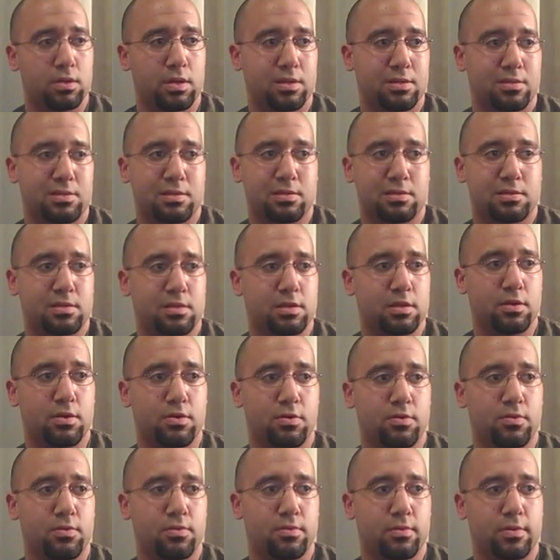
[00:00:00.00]
It's just
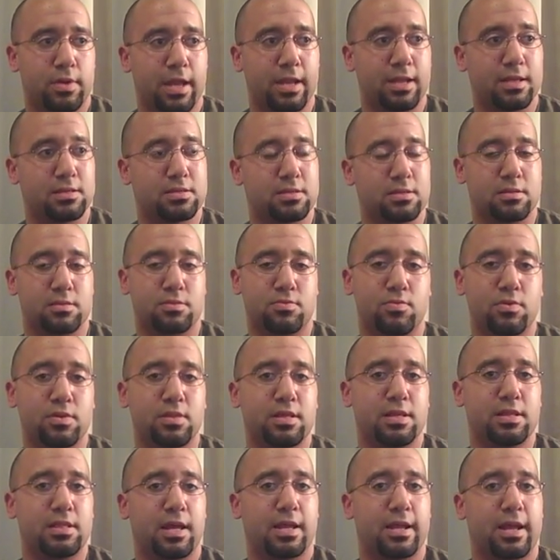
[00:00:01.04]
and it's just
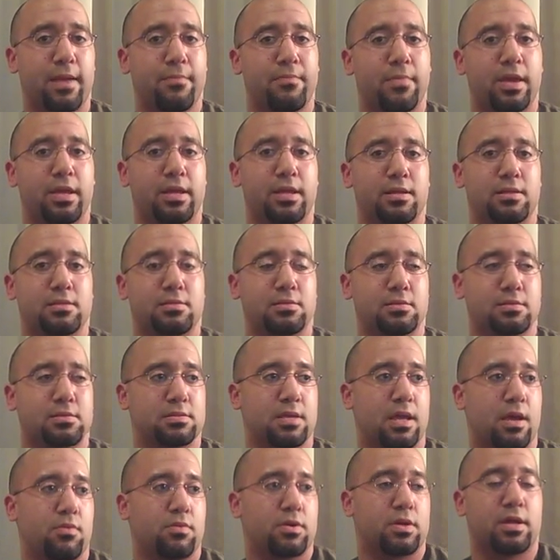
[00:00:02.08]
really like I make it to
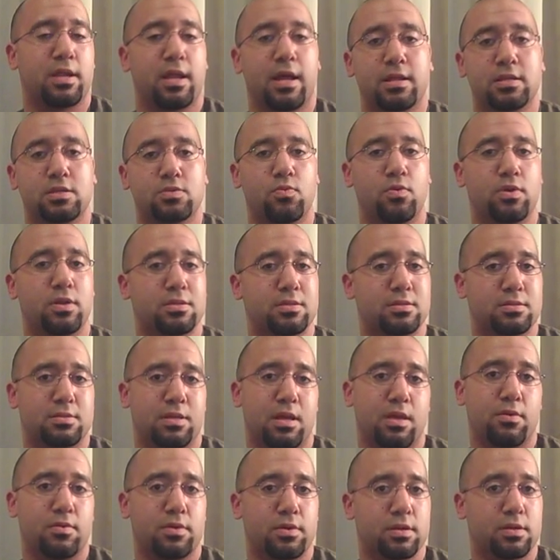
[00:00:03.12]
sound good. I just want it to
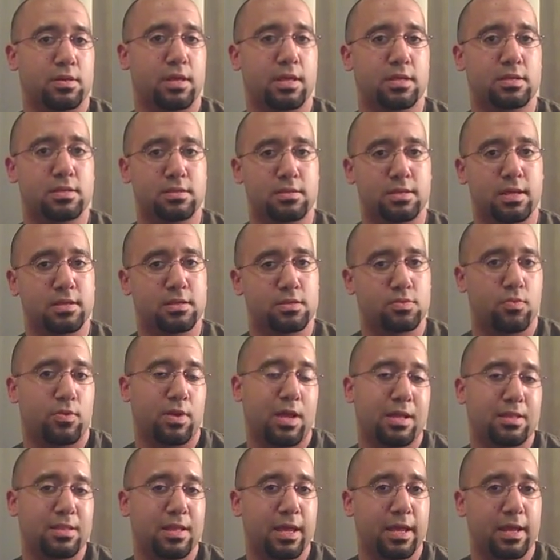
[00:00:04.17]
sound good. That's what
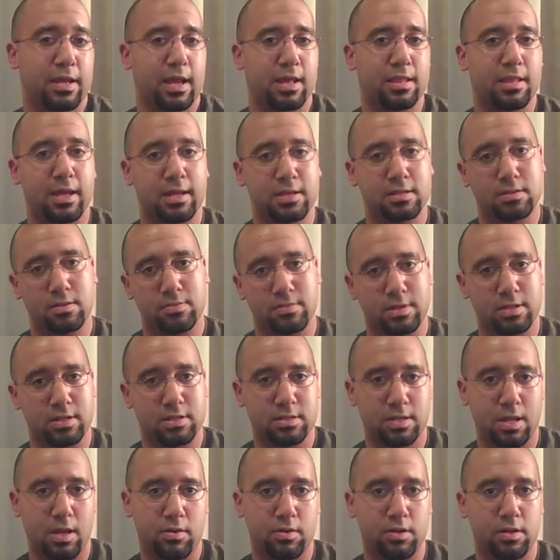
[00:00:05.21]
I like. I like something to
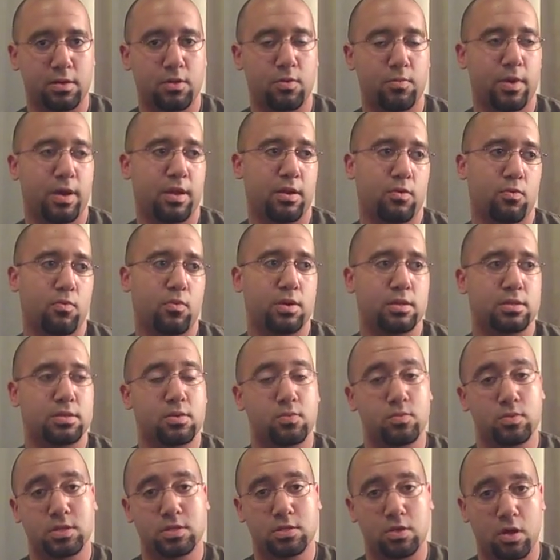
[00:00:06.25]
sound good, no matter what
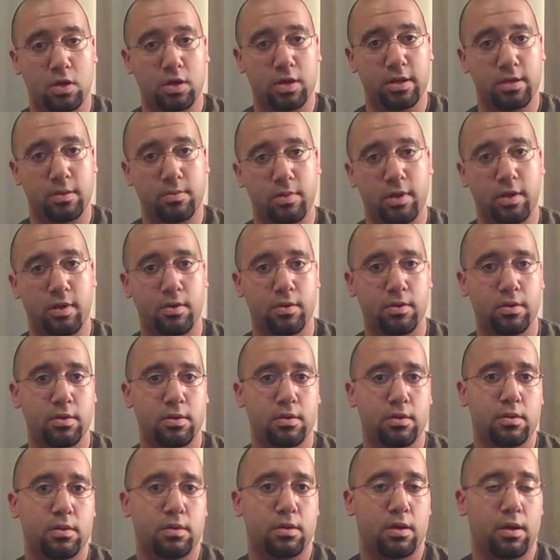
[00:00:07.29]
someone's talking about.
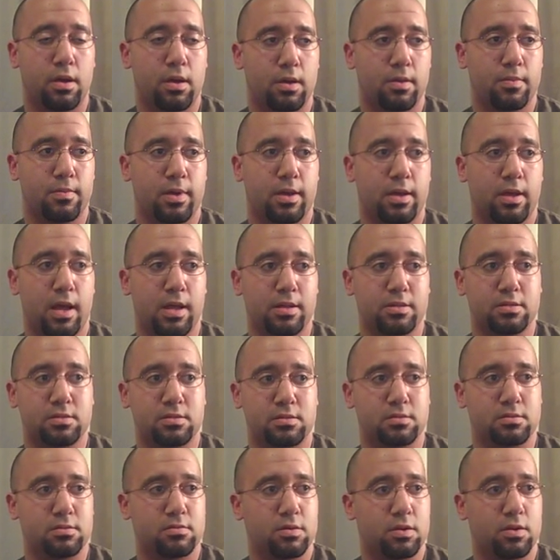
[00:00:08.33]
I
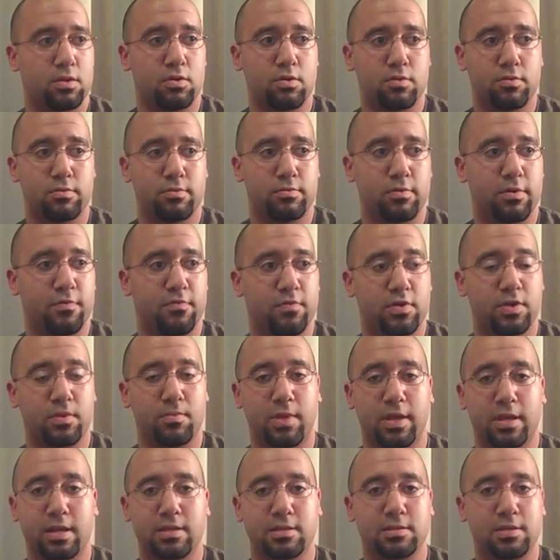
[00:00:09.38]
just if you can
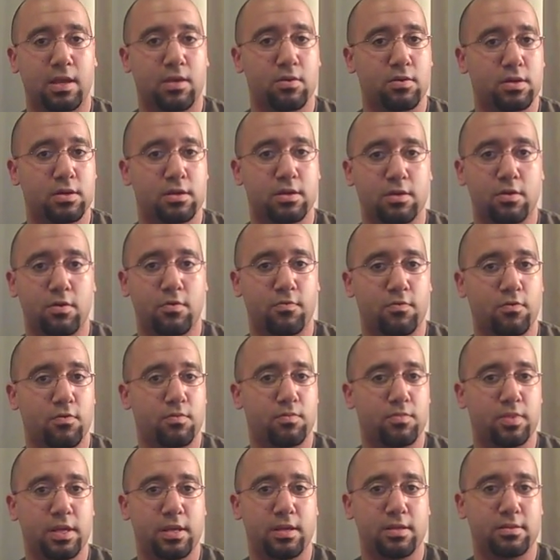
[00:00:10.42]
make it sound good over a
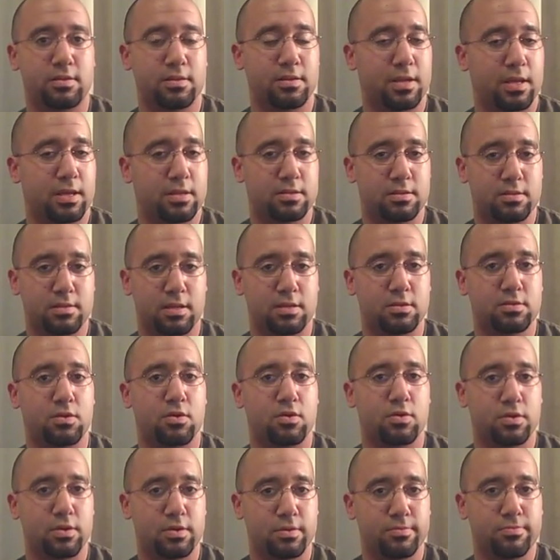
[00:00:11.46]
beat, then that's
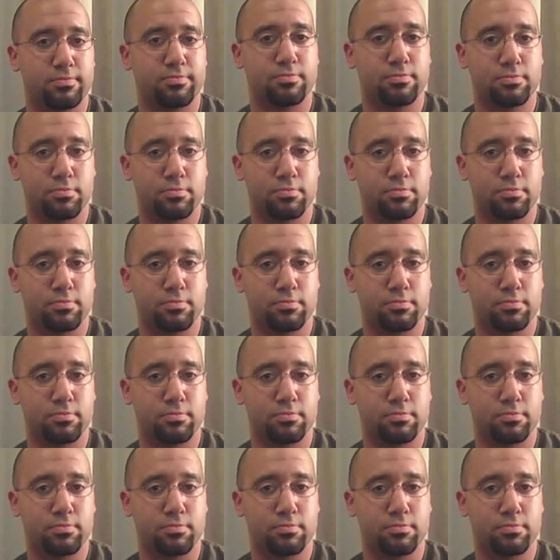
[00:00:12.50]
all good.